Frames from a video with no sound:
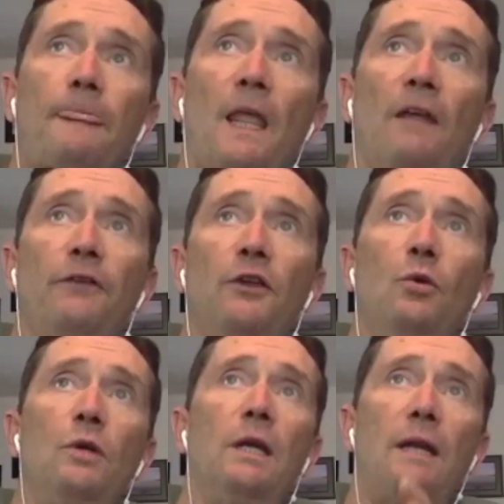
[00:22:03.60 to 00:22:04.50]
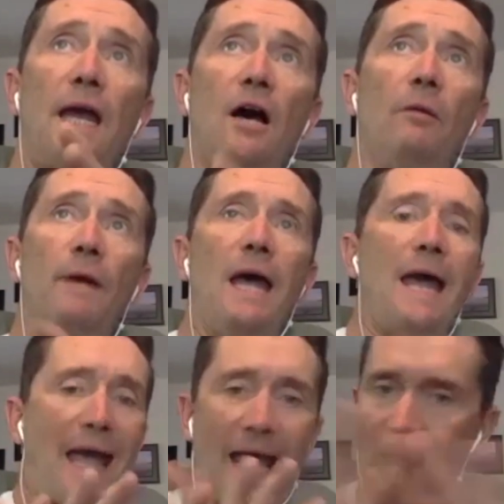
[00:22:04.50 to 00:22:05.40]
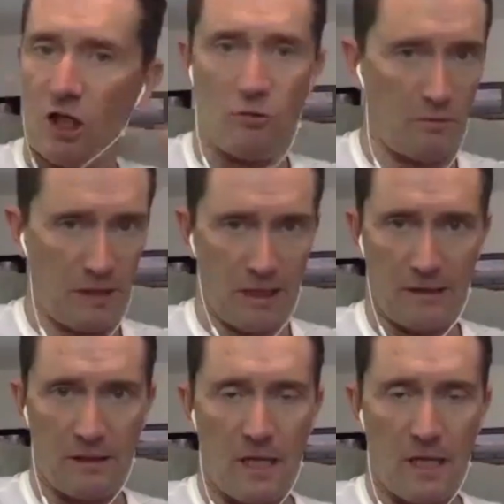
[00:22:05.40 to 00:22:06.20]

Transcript: if you can help any human being,